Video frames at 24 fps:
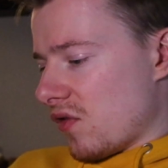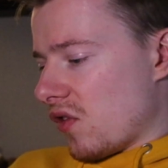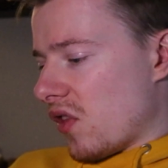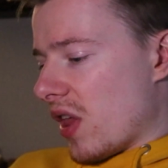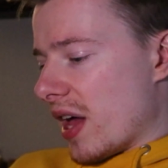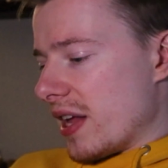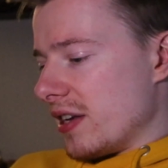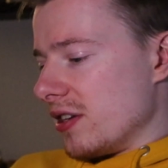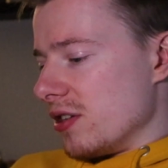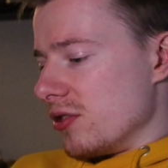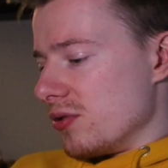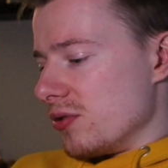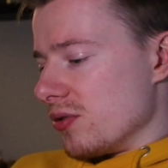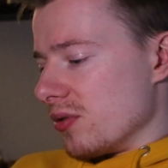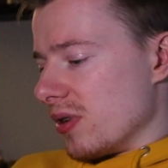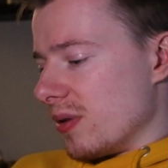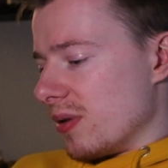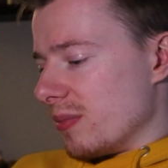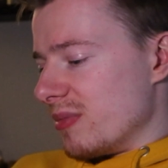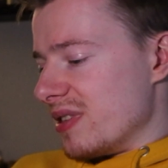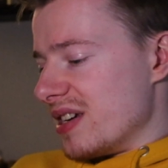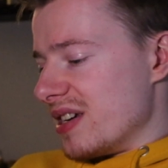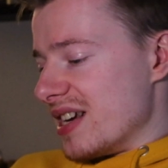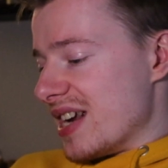flying your drone up
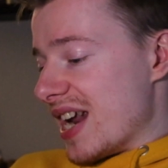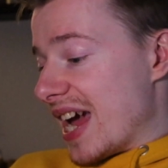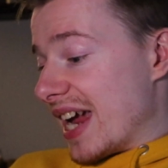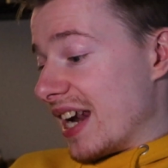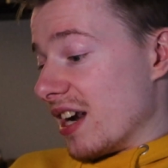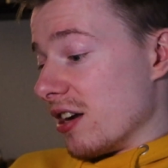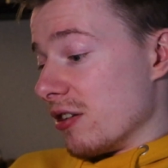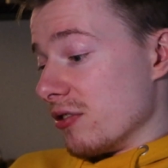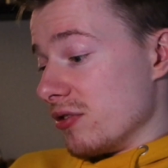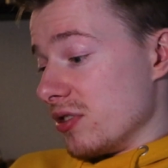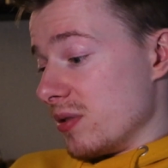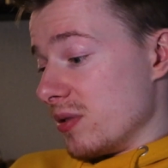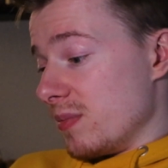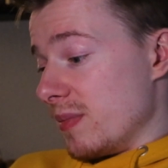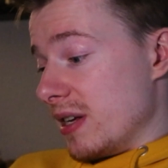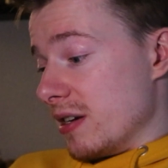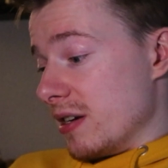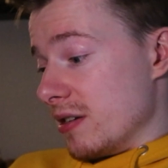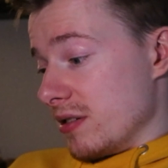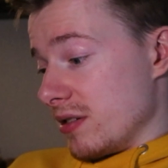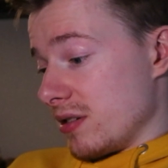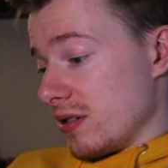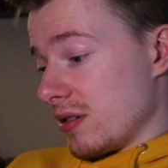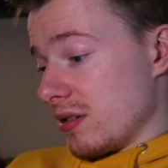900
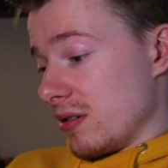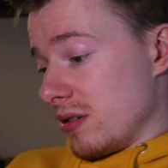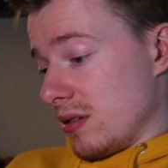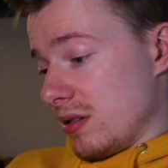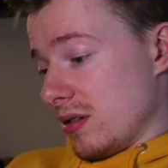meters.